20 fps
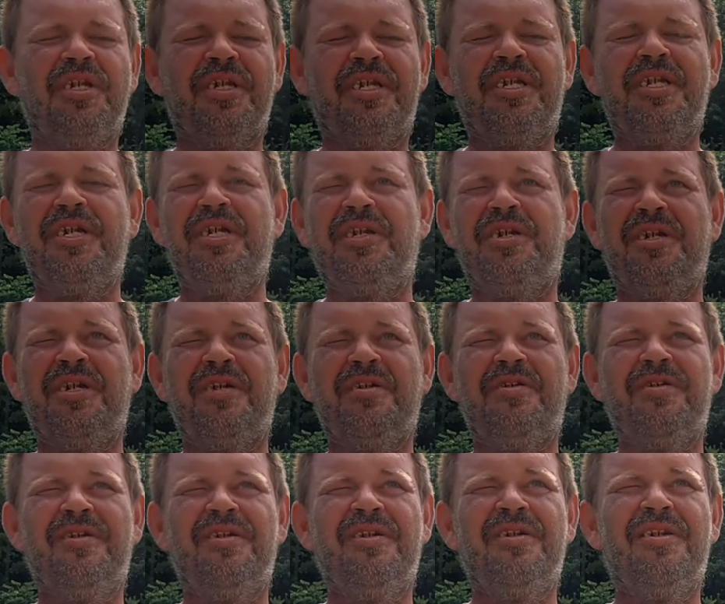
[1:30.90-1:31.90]
it's hot as
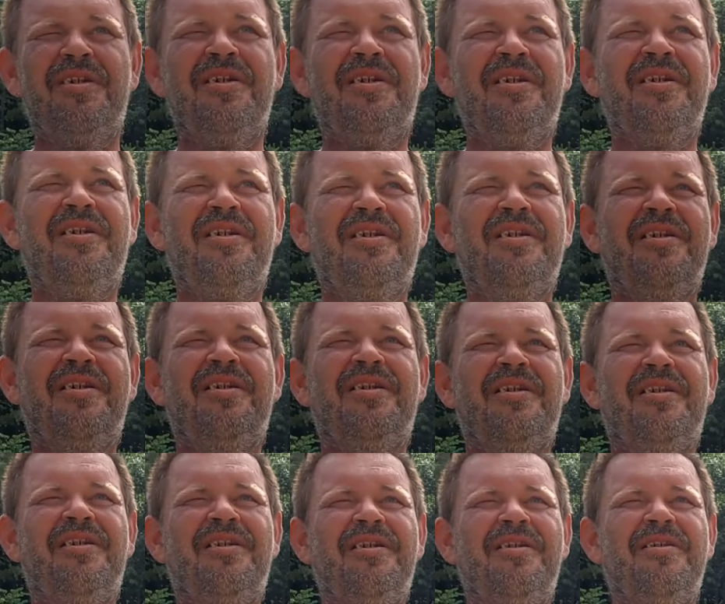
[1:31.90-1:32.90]
hell. Well,
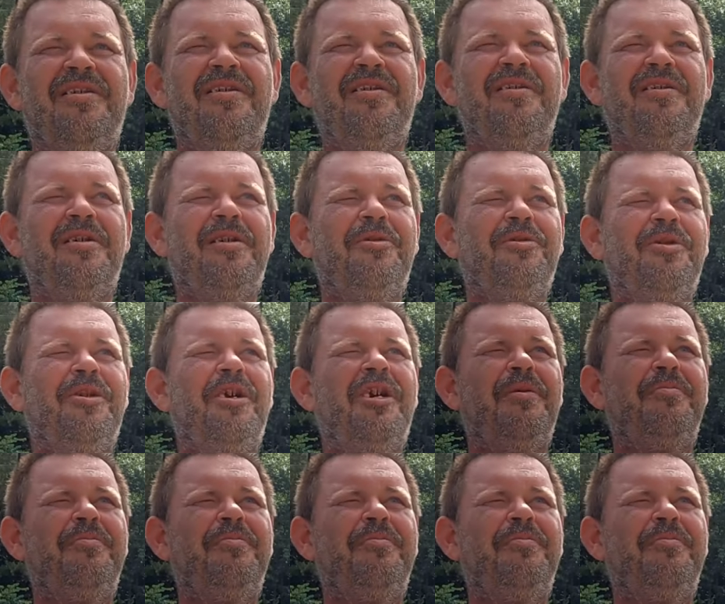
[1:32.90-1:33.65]
that's kind of why I'm Those here.